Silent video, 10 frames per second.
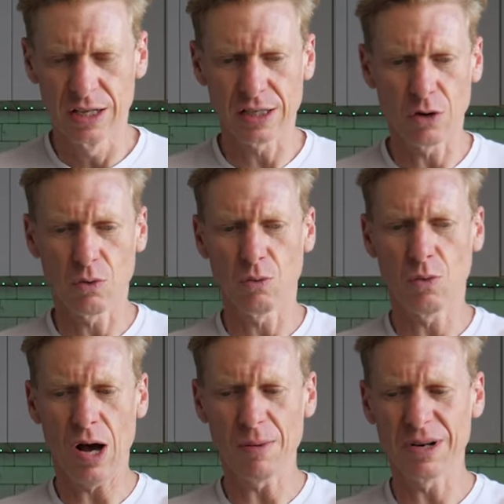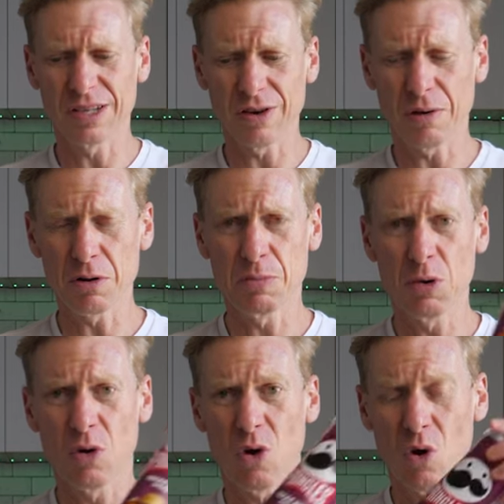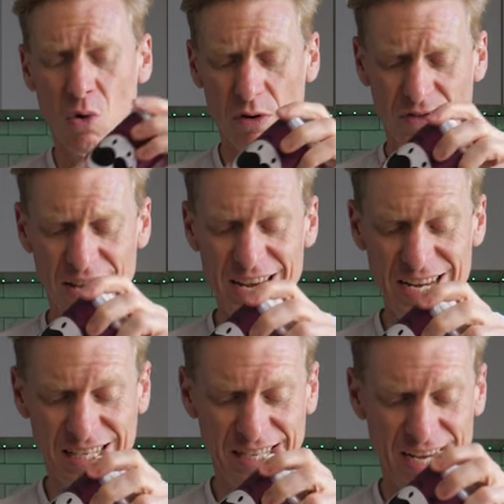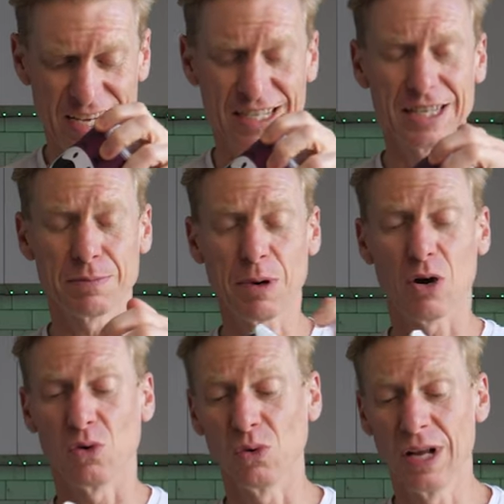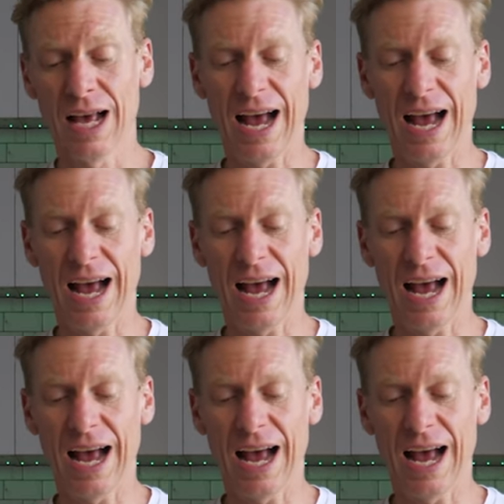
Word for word: So what I'm gonna do, I'm gonna pour all of these into this bowl